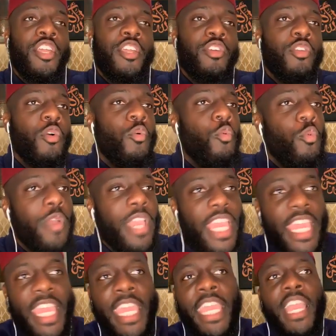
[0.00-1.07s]
you know,
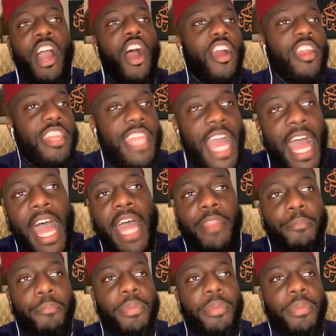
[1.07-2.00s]
we are not